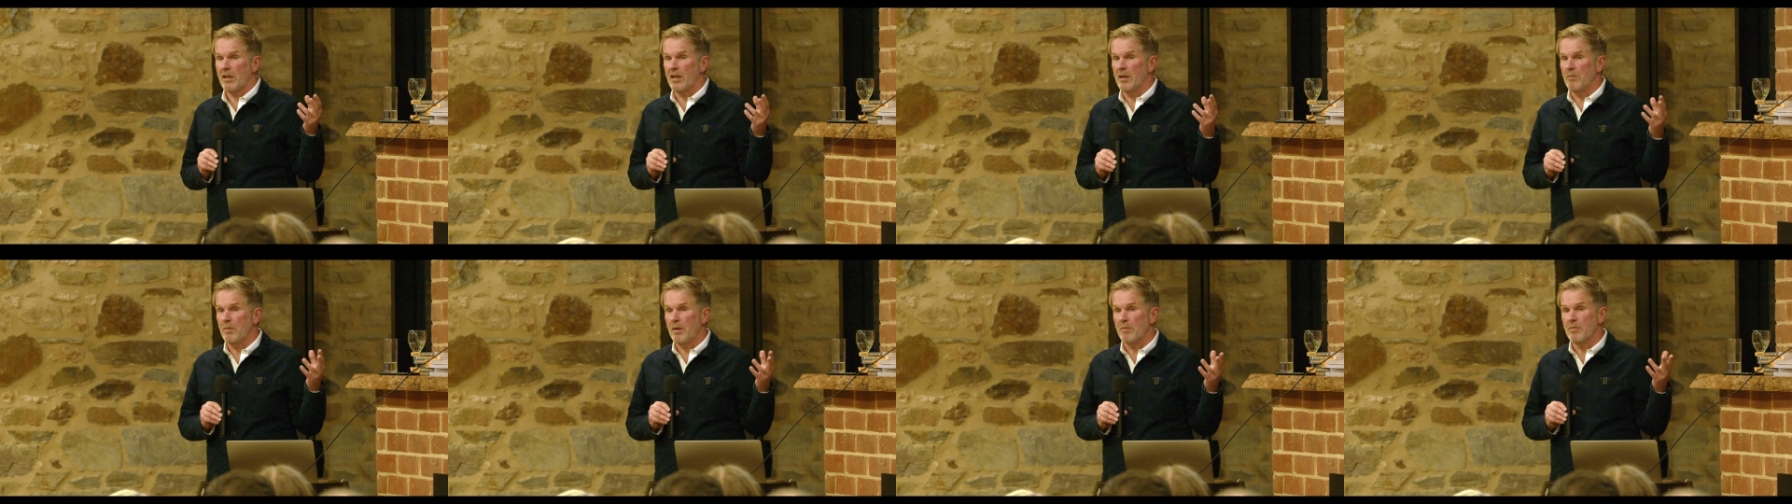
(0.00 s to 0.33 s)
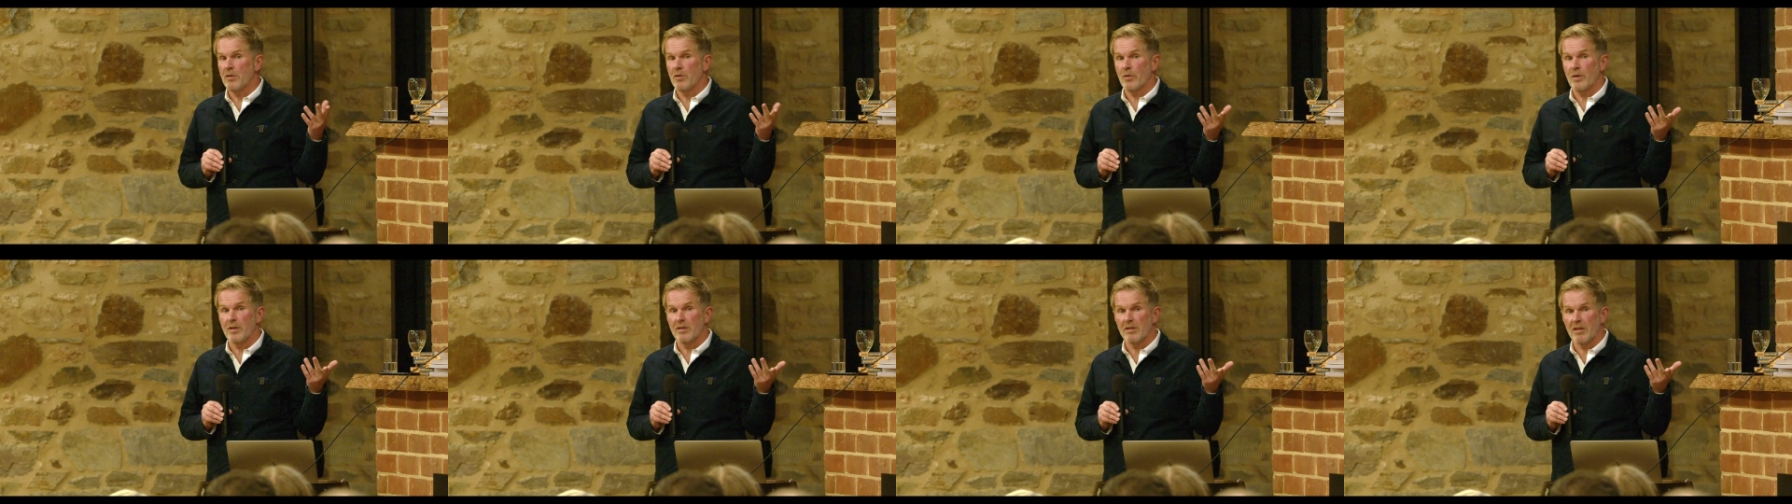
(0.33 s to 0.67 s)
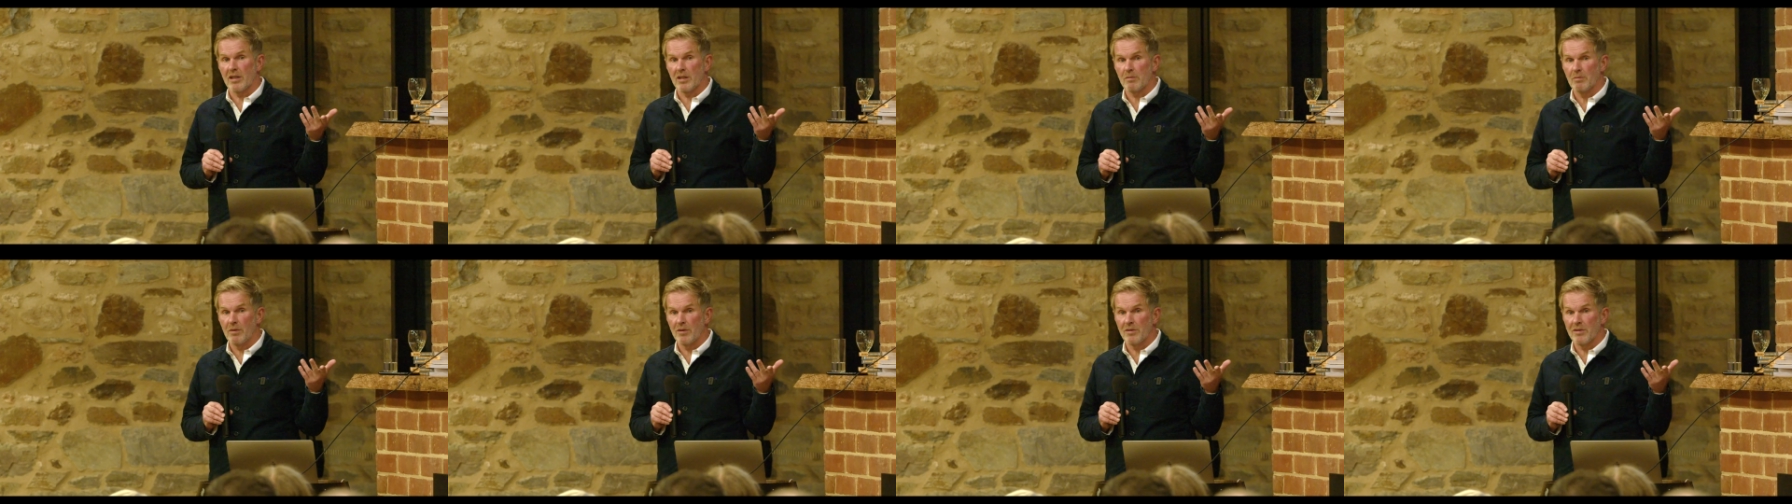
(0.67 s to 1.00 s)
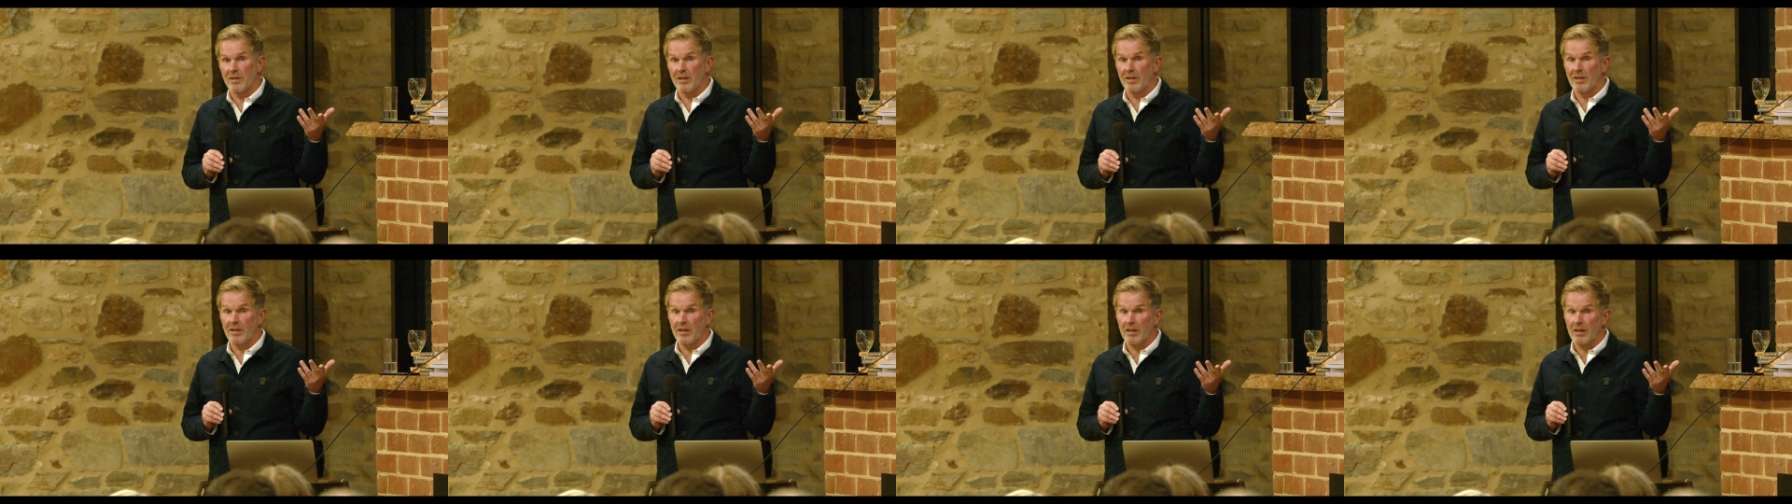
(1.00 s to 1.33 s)
going to be between six months
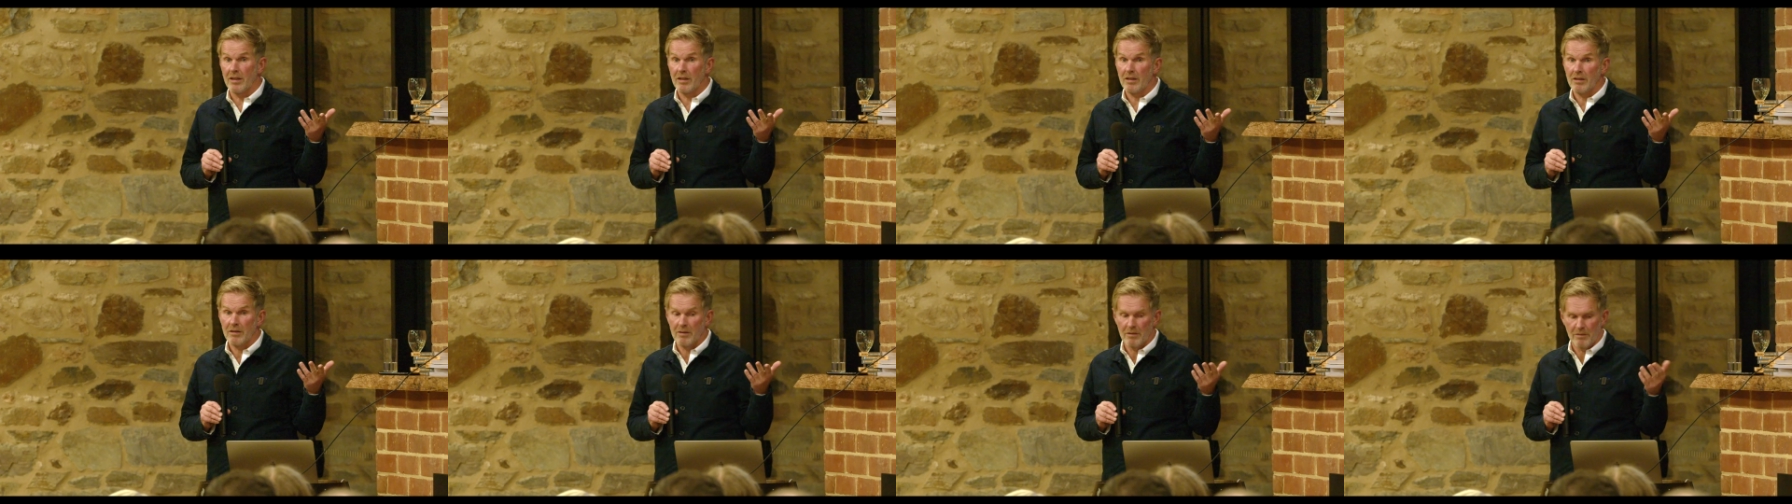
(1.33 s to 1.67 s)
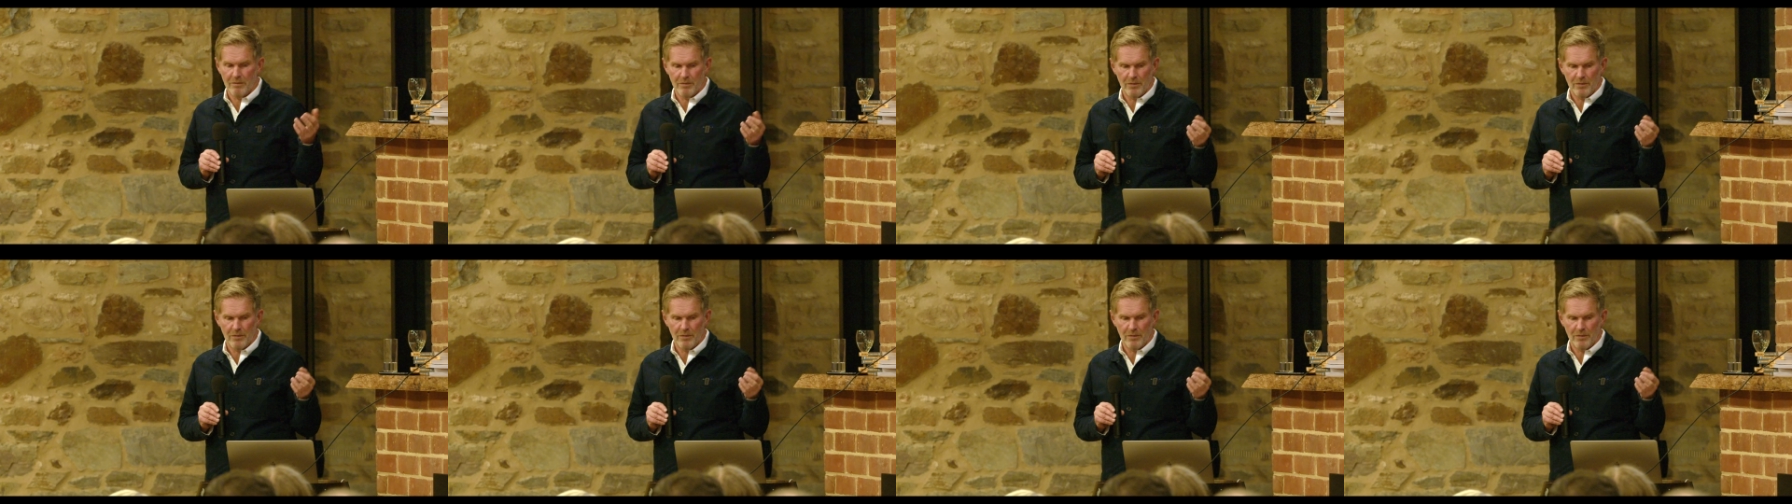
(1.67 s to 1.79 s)
and a year.